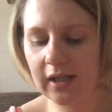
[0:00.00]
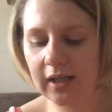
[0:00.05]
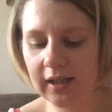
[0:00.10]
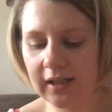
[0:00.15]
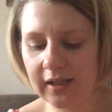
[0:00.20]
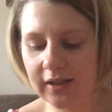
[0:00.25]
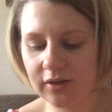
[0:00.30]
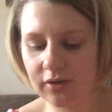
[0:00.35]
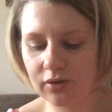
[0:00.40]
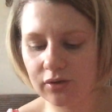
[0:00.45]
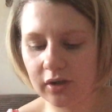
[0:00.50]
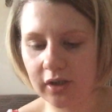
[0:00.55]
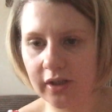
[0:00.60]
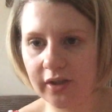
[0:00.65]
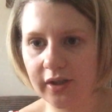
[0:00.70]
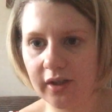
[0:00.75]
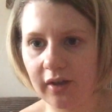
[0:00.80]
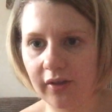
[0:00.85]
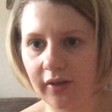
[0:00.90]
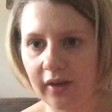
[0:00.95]
And let's
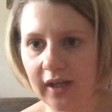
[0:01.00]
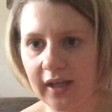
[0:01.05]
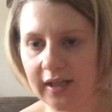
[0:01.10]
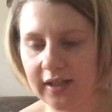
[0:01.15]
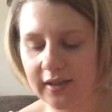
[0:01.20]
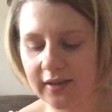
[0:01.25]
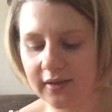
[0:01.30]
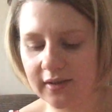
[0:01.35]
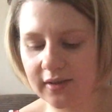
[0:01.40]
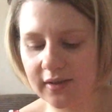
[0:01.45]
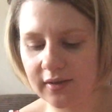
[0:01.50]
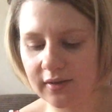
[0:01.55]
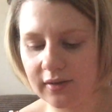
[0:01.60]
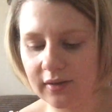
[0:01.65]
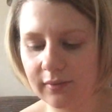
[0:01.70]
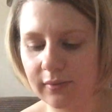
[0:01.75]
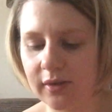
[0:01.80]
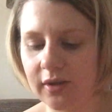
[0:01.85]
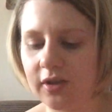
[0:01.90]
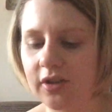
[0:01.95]
try the other end,
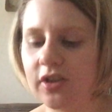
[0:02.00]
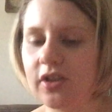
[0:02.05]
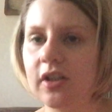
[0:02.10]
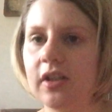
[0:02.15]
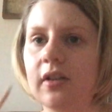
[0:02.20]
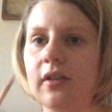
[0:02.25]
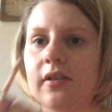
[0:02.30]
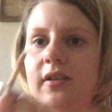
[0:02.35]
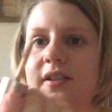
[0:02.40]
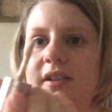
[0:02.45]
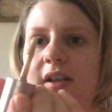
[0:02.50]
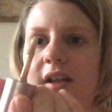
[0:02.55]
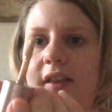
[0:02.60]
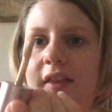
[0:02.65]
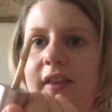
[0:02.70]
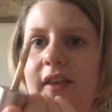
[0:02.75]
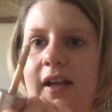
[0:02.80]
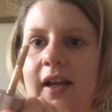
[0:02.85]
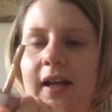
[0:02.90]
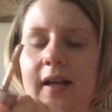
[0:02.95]
which looks
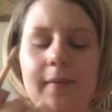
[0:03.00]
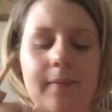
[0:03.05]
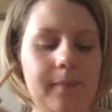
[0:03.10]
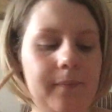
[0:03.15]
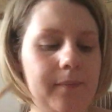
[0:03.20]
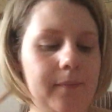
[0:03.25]
like that.